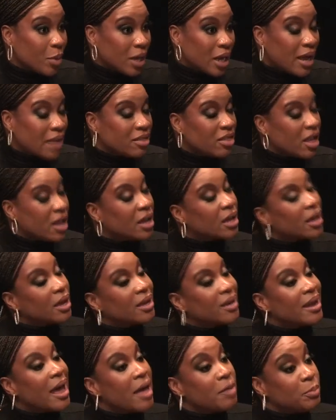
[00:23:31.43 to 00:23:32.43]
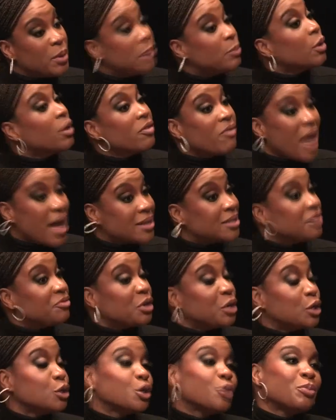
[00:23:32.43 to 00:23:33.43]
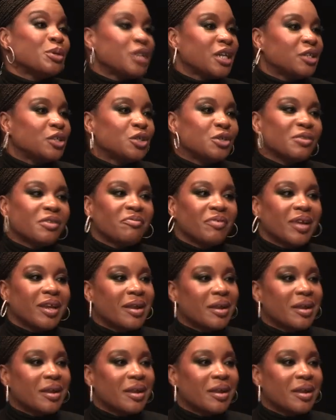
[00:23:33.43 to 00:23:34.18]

But I think people have had different interpretations of it,